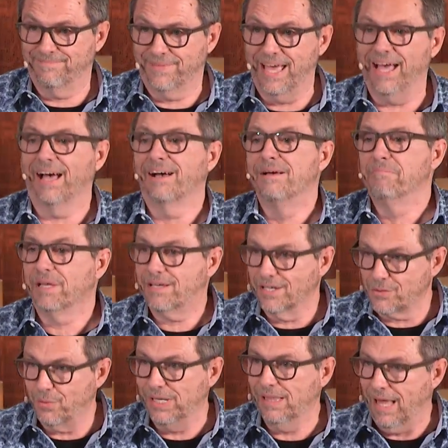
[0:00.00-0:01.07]
Yeah,
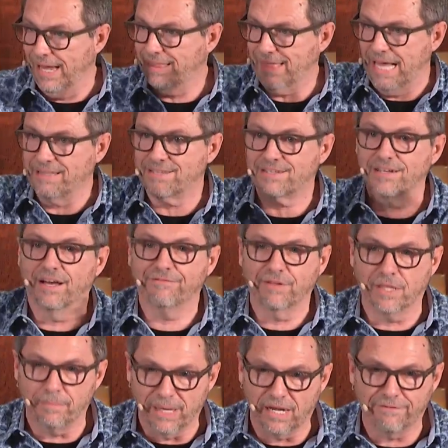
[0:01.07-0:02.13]
because we like that stuff
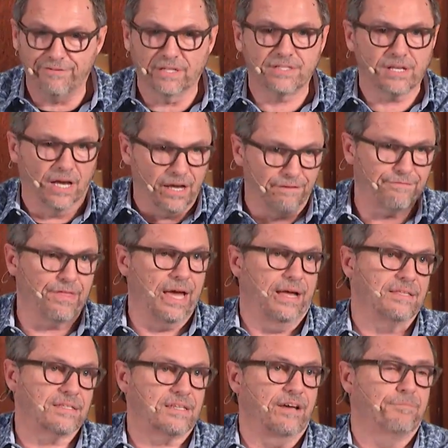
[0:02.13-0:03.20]
and the benefits of
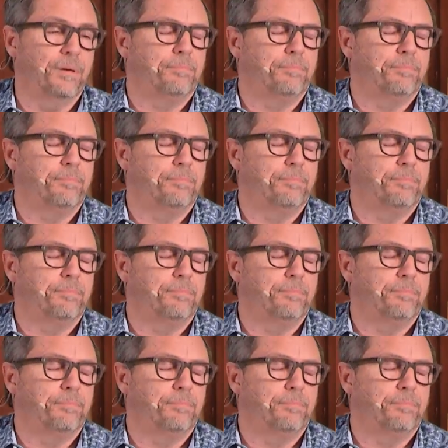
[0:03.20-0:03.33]
that stuff.